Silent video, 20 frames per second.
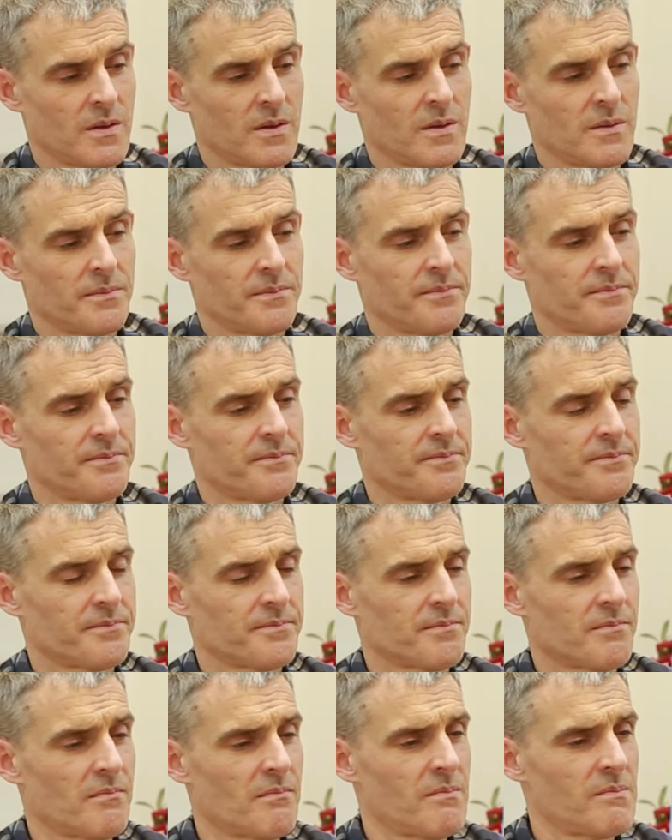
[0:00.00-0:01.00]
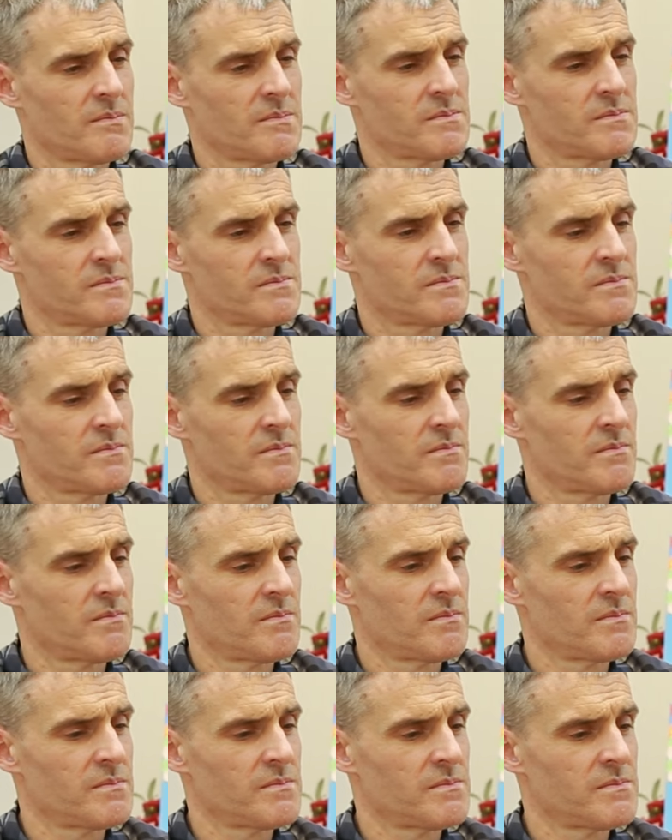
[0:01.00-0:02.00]

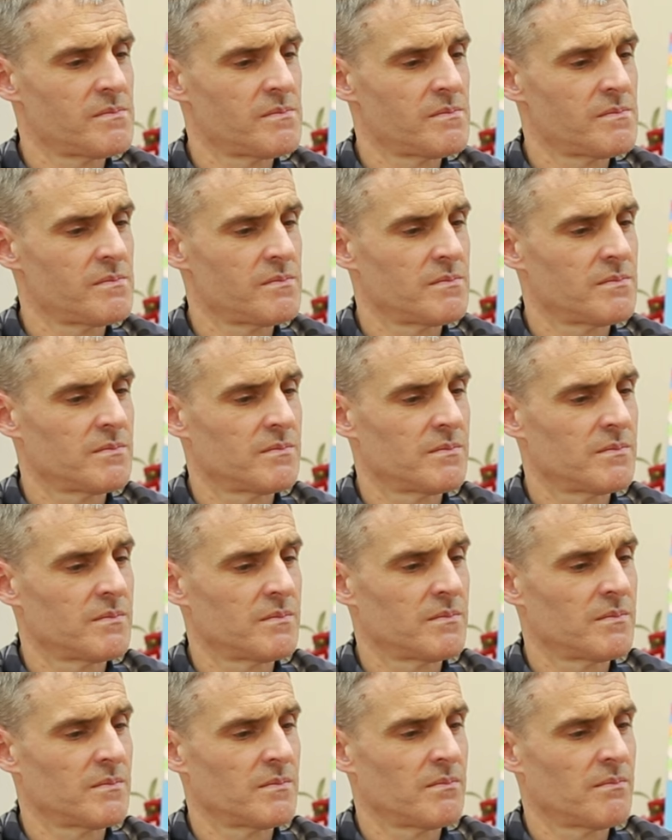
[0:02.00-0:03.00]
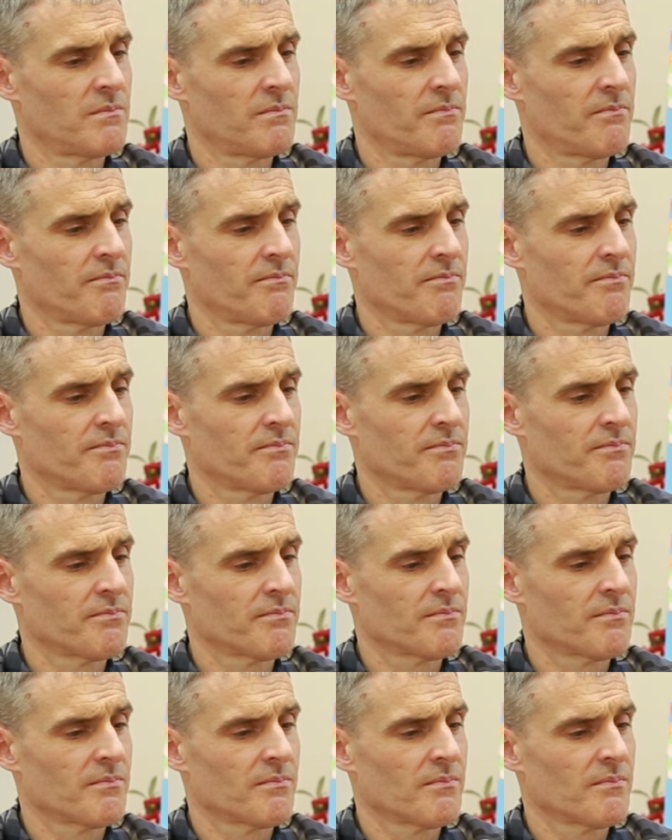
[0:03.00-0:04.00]

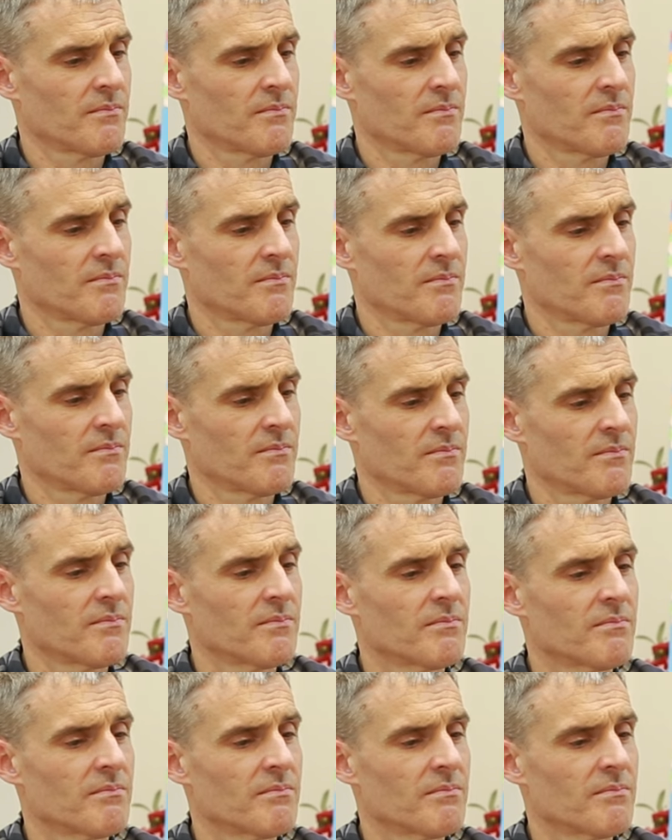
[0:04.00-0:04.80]
(not speaking)